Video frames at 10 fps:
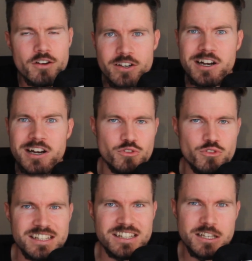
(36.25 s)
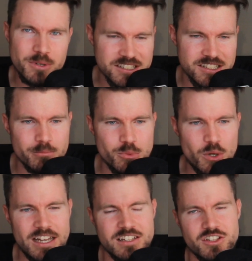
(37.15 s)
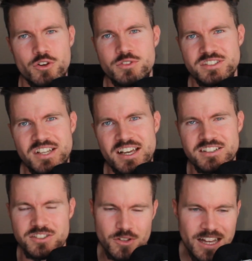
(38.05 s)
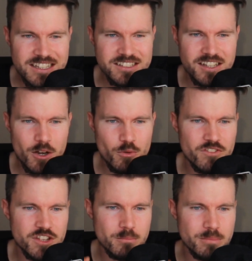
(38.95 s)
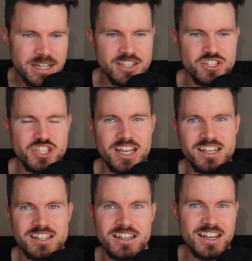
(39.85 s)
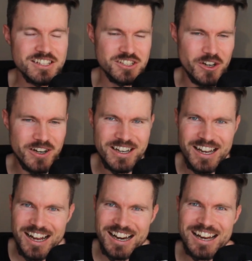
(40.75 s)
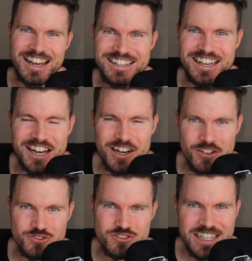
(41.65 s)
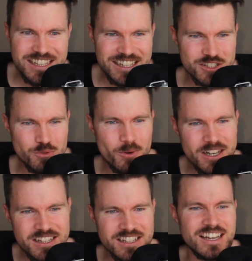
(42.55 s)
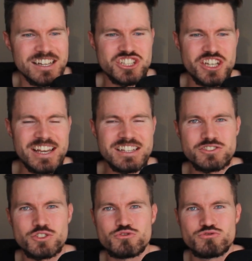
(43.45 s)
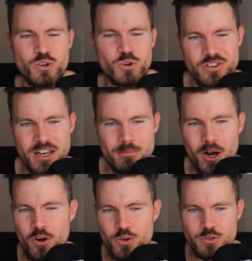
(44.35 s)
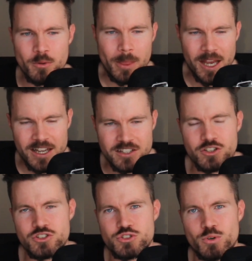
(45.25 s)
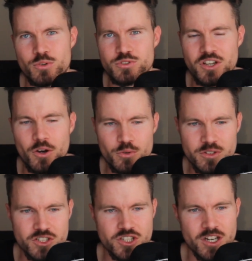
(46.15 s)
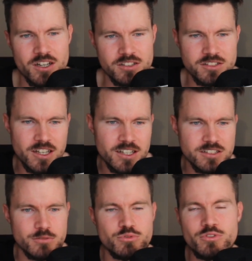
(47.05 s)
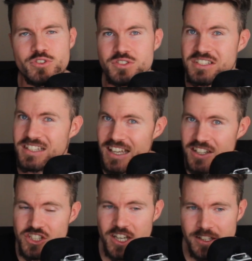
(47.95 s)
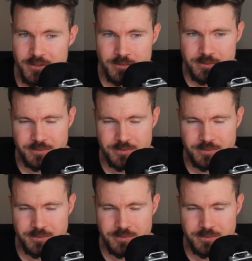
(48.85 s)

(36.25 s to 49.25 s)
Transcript: I'll try and keep it simple and concise. So let's start with the beacon chain. So like a ring, it's one chain to rule them all and controls all the shards. It's a proof of stake chain.